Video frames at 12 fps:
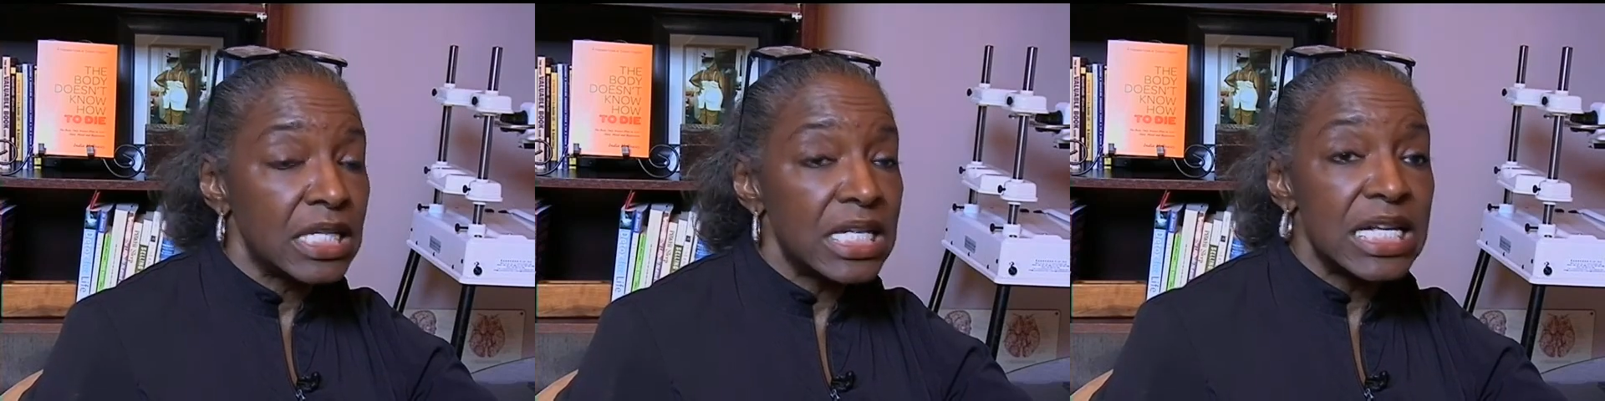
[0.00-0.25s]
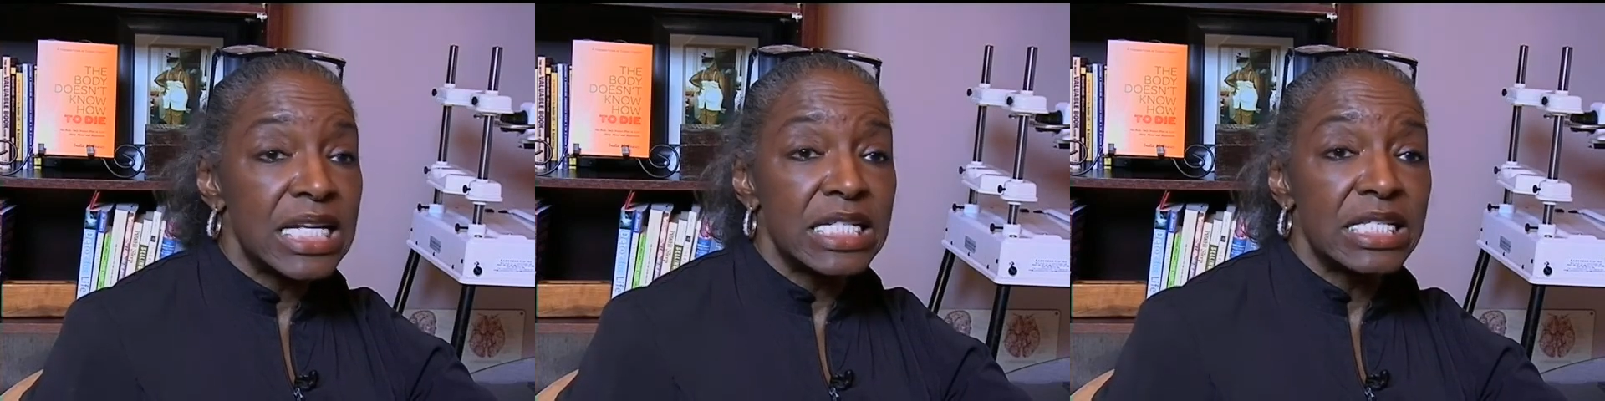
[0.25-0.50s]

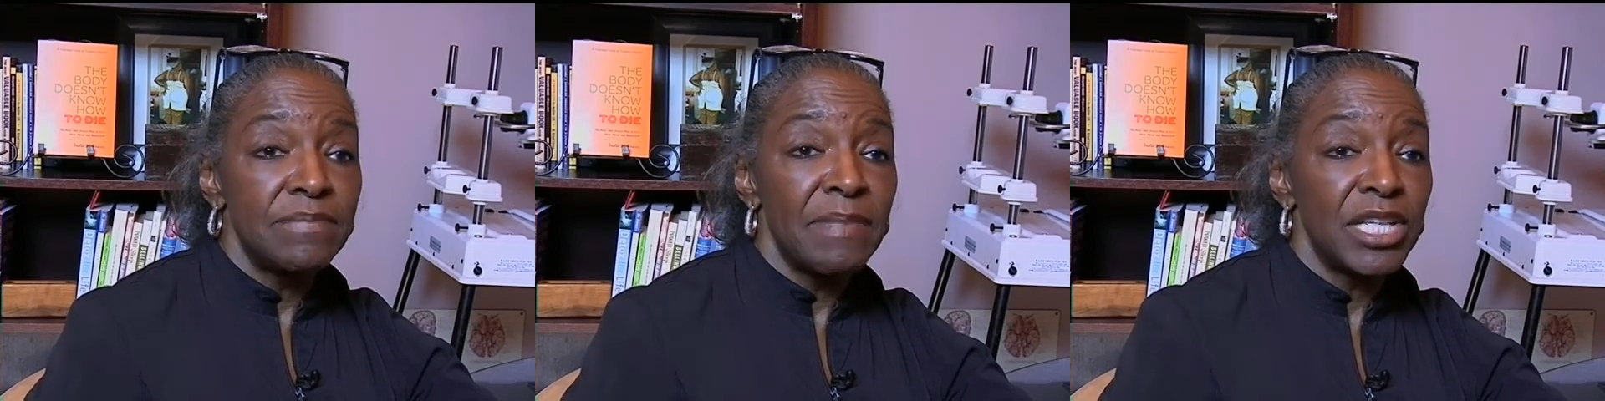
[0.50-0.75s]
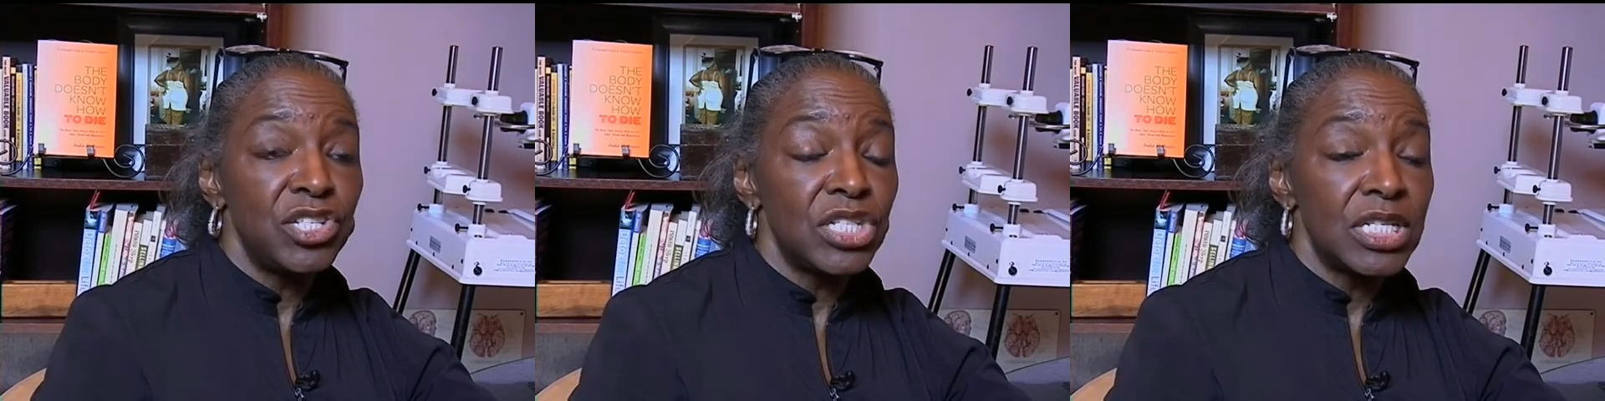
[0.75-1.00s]
He's
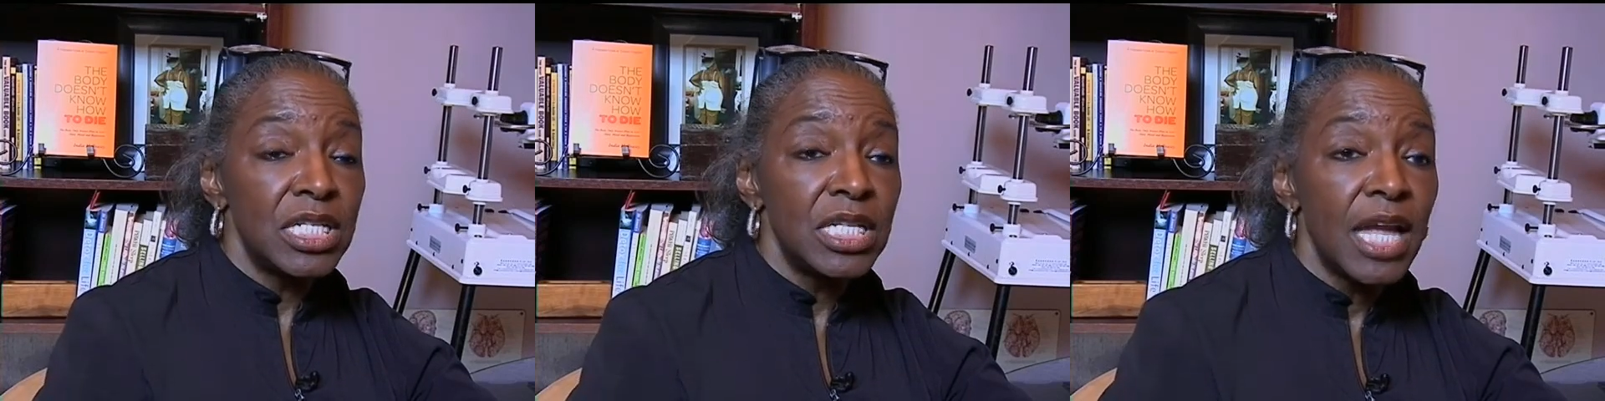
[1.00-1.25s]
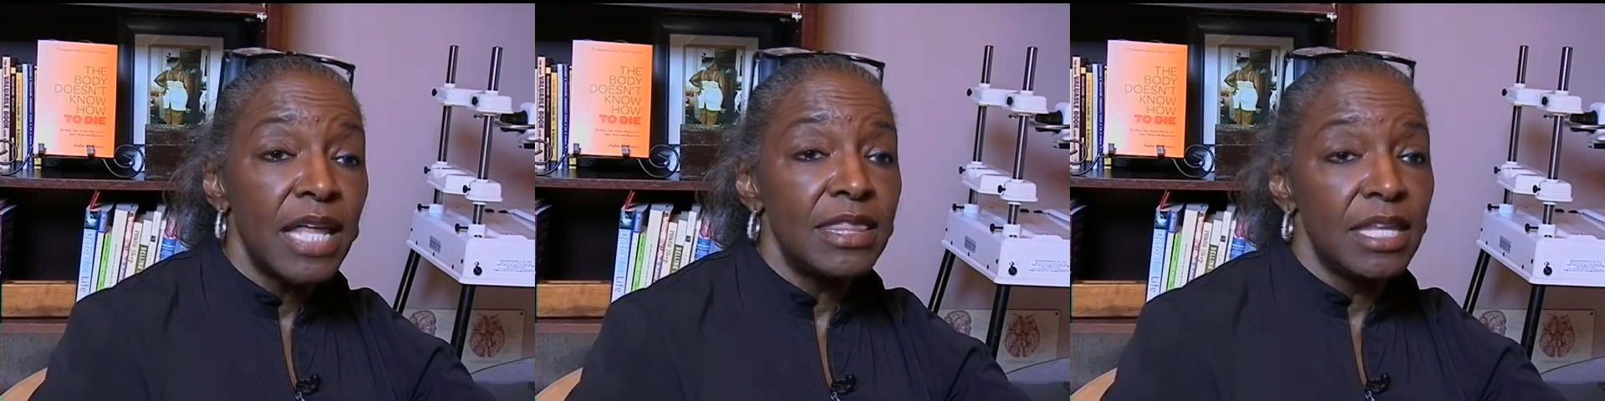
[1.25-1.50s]
mentioned
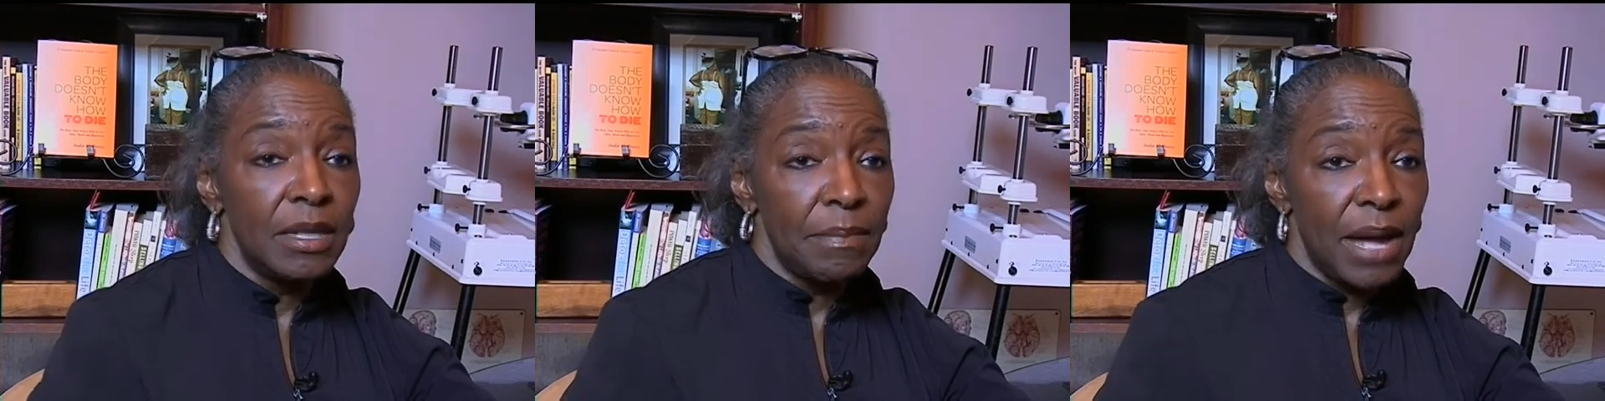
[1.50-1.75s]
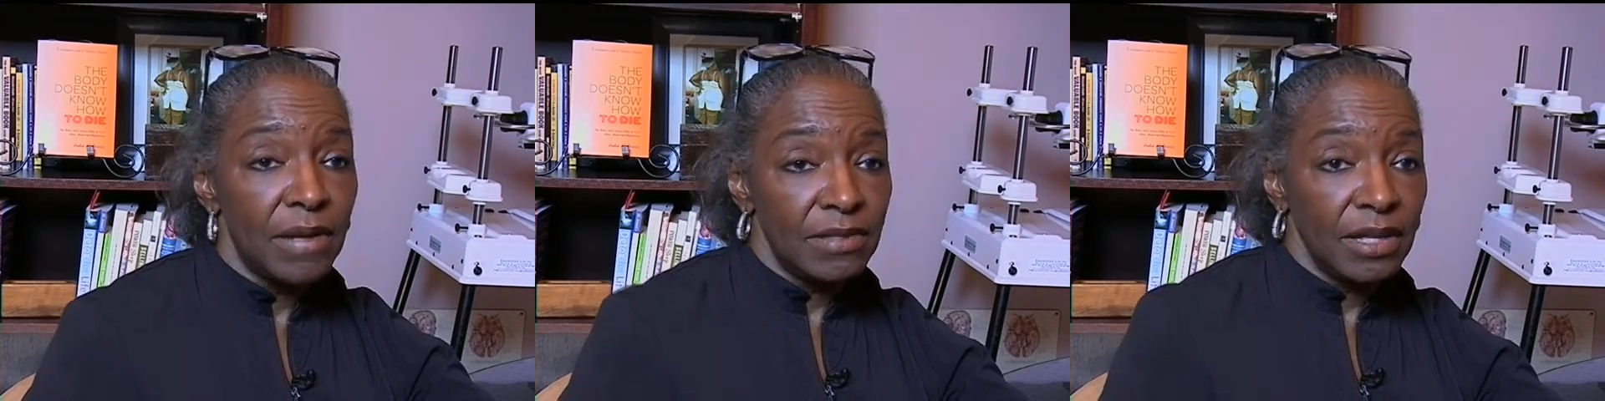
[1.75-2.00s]
nothing
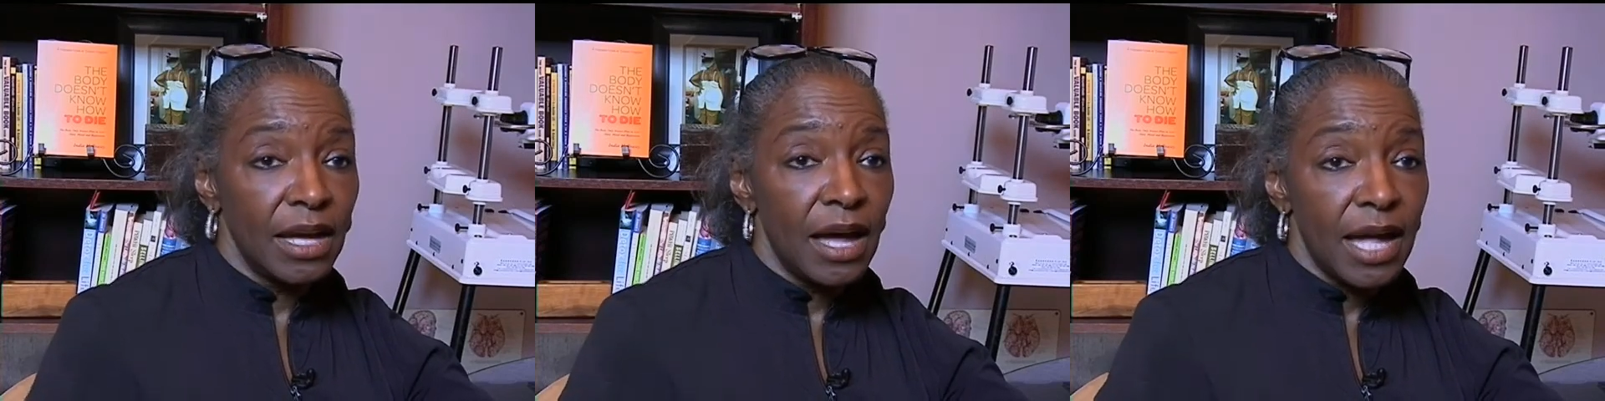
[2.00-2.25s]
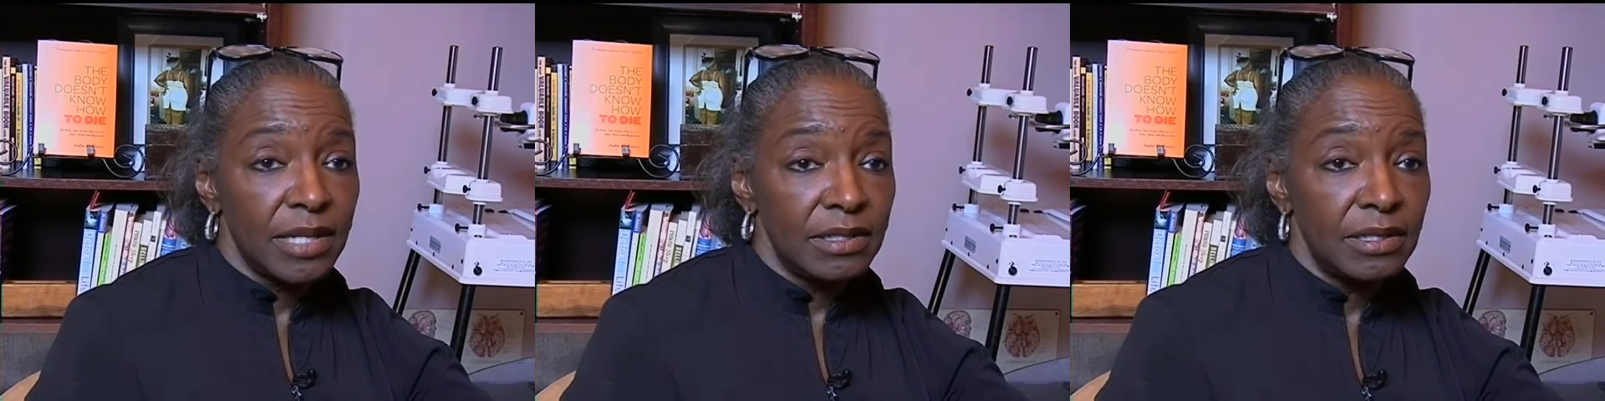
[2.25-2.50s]
about the
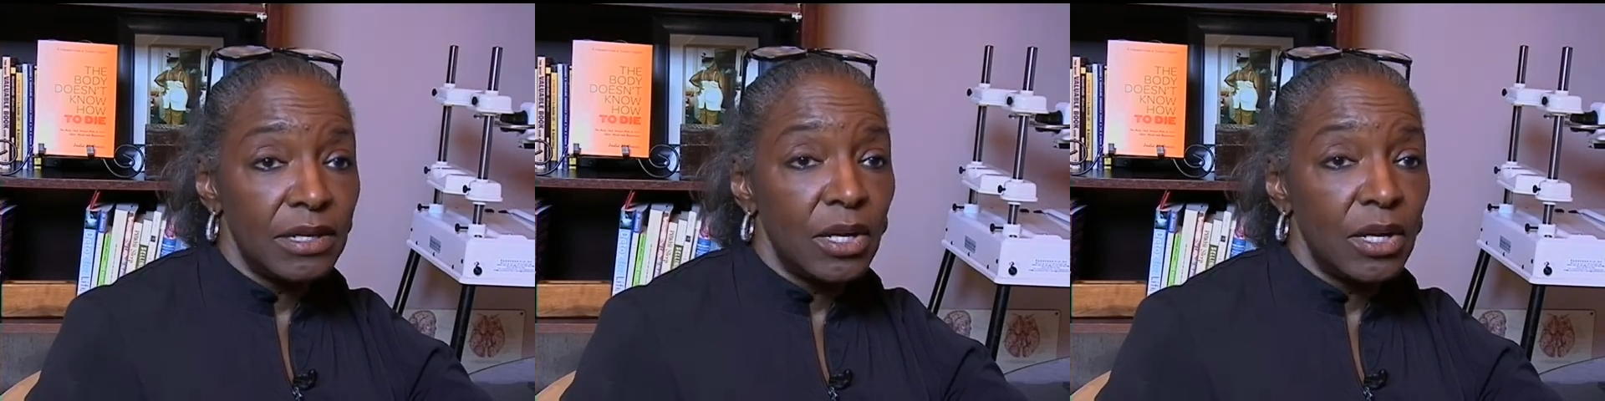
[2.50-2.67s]
gut.